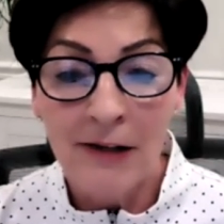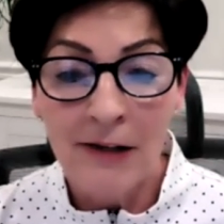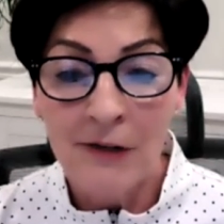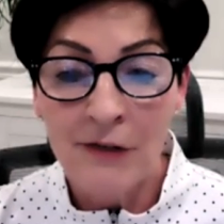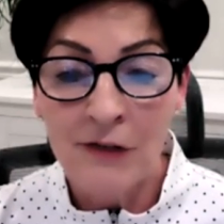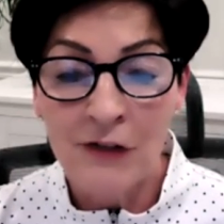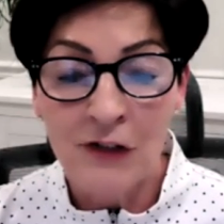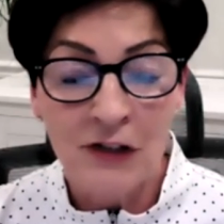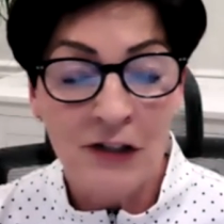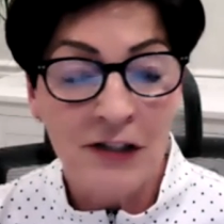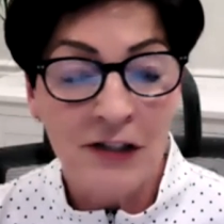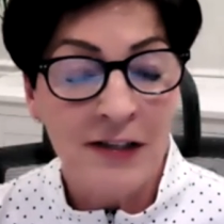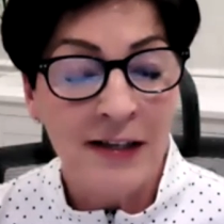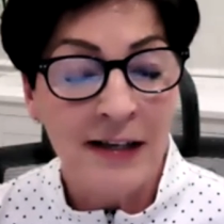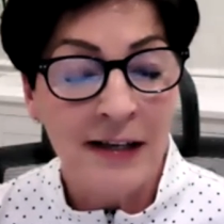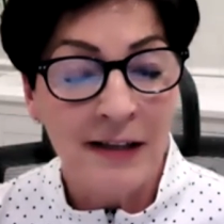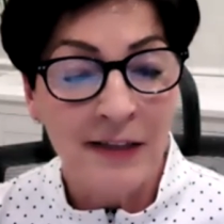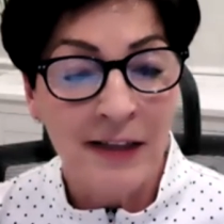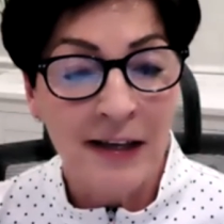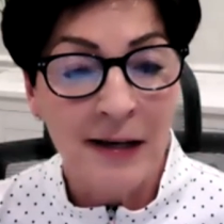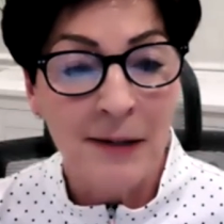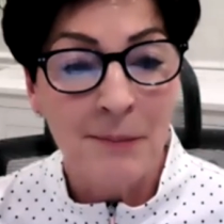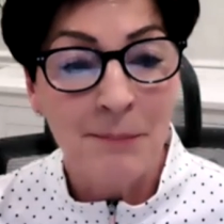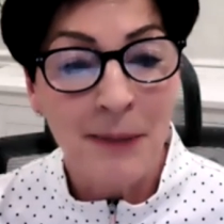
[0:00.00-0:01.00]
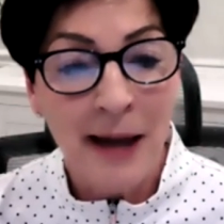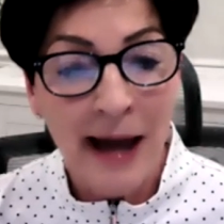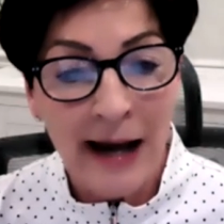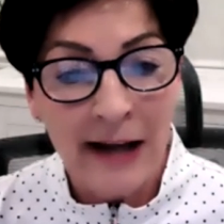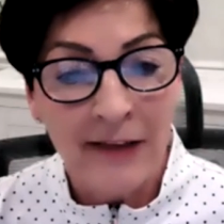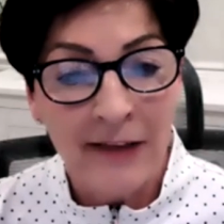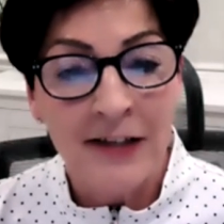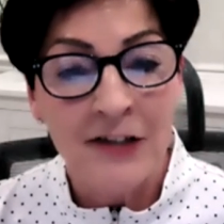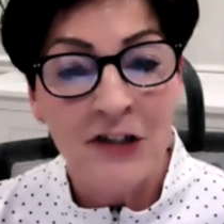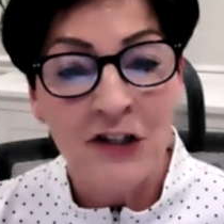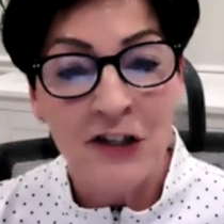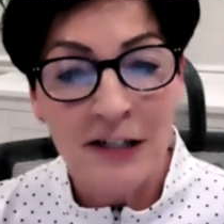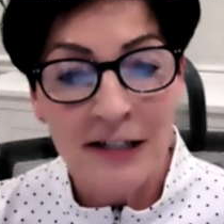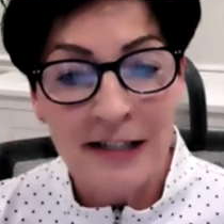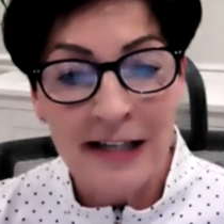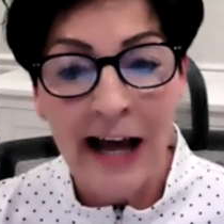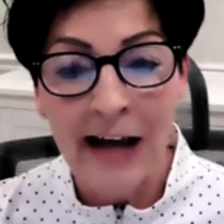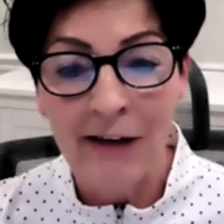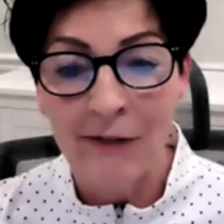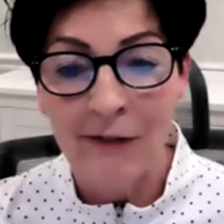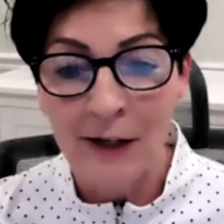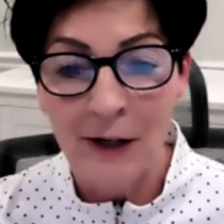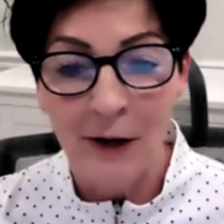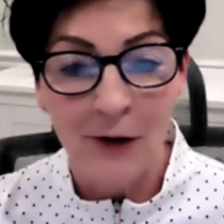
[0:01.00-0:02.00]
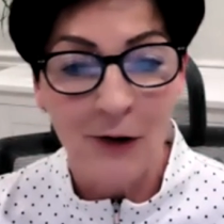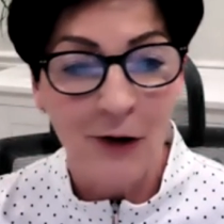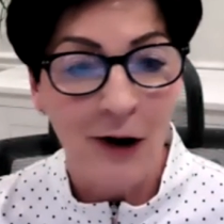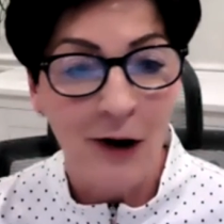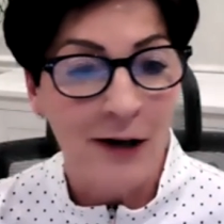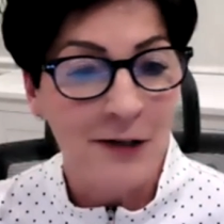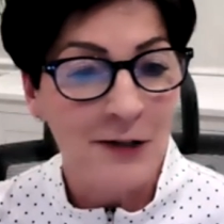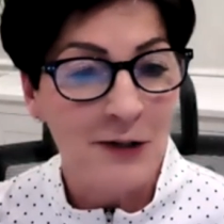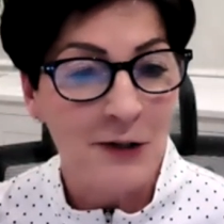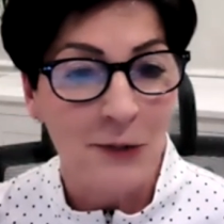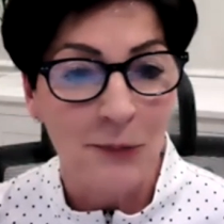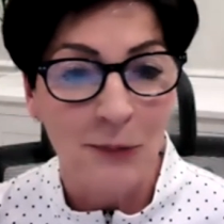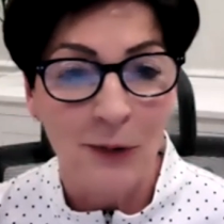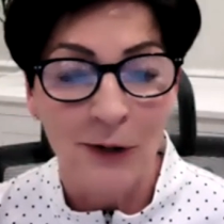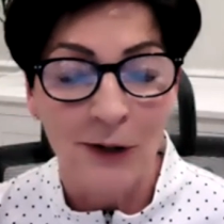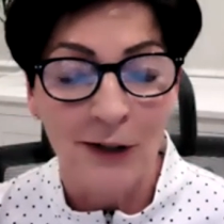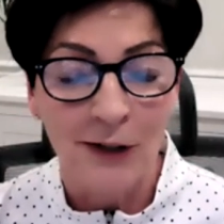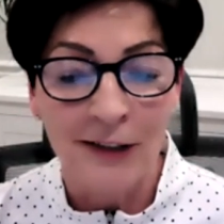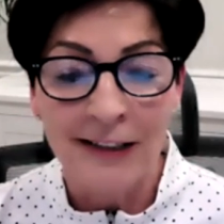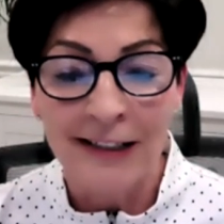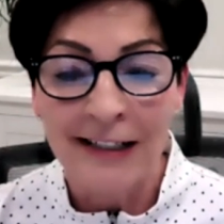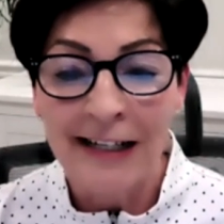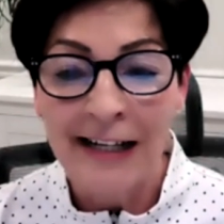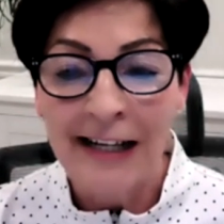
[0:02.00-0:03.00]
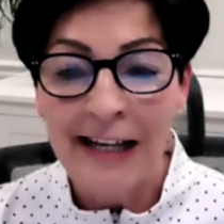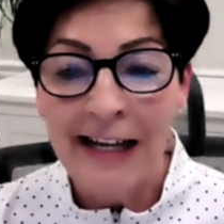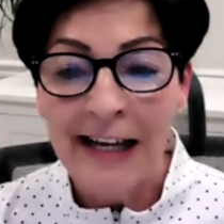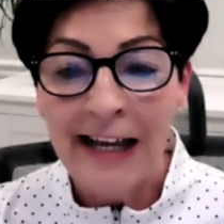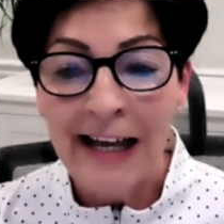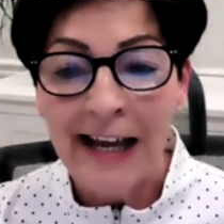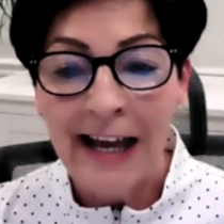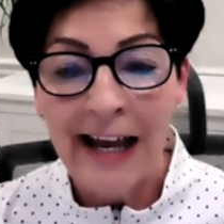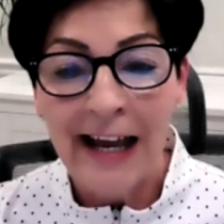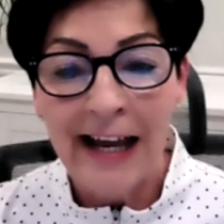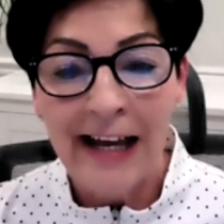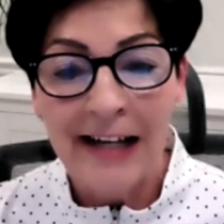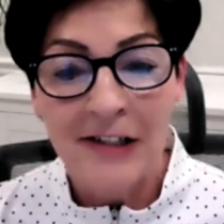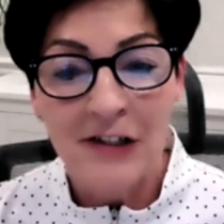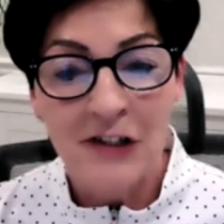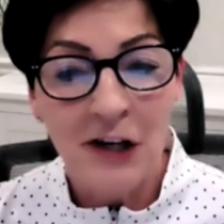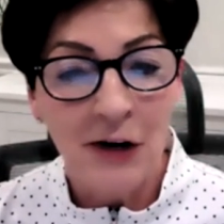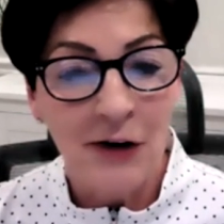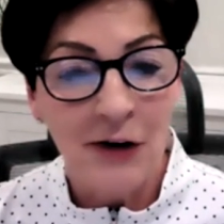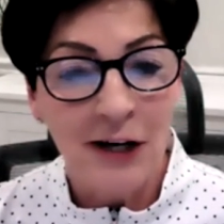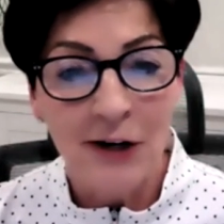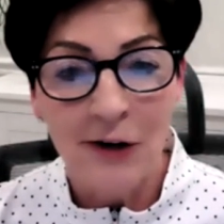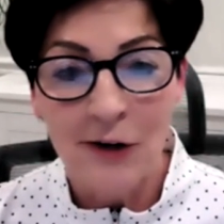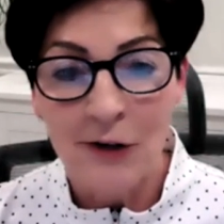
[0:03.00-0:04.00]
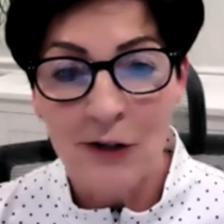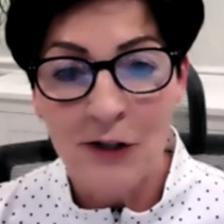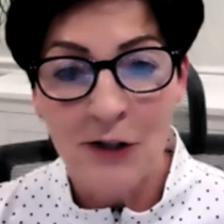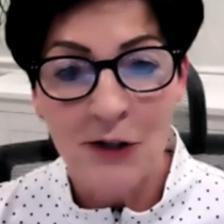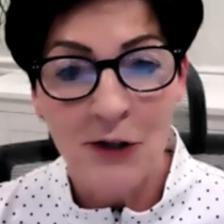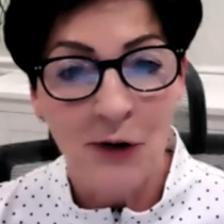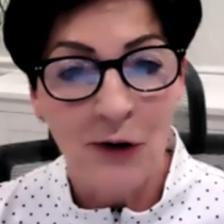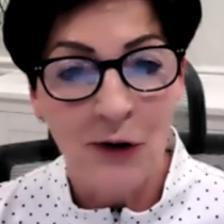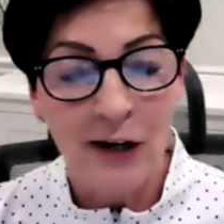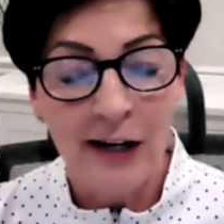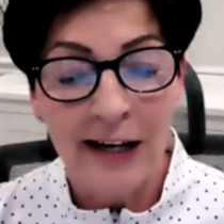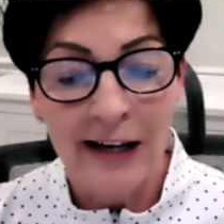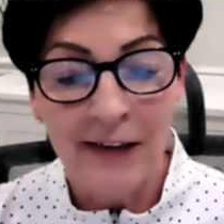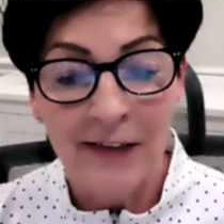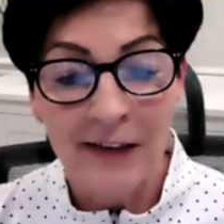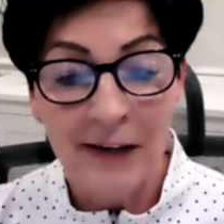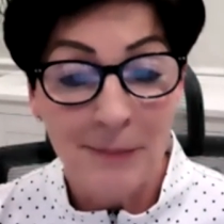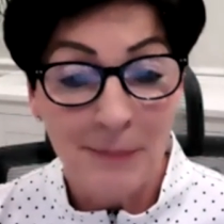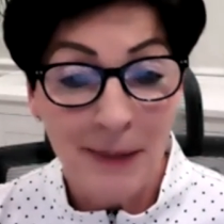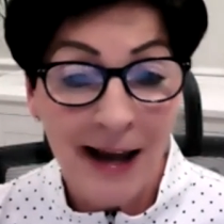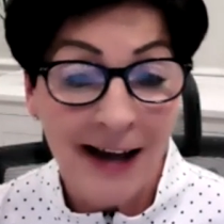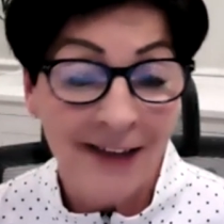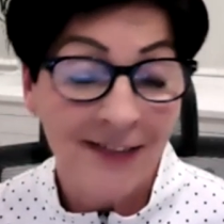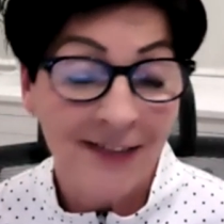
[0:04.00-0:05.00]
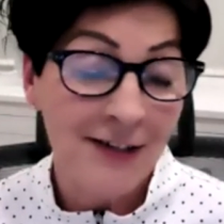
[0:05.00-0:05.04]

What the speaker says: just the impact that she's having across the world and sharing her story and the impact